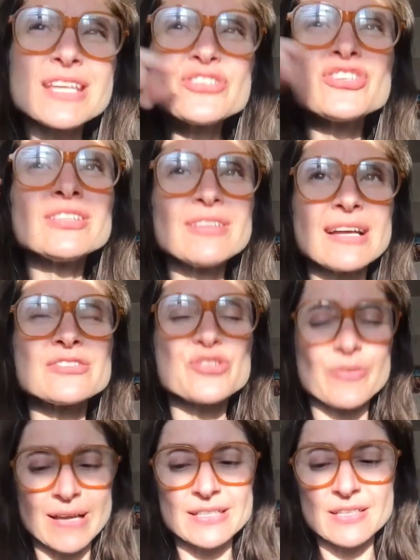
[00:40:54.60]
Teaching led to
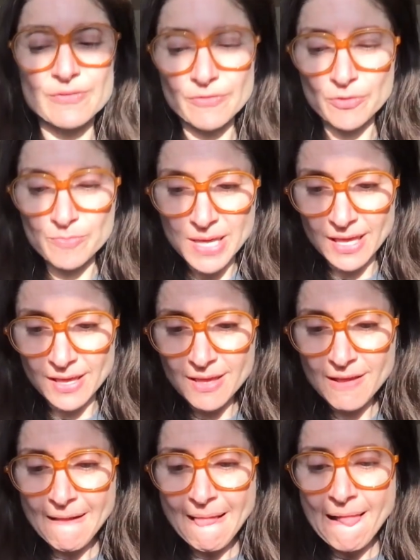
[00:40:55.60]
directing for
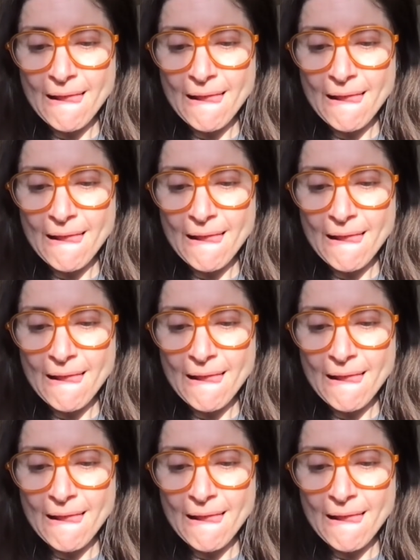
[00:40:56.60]
me.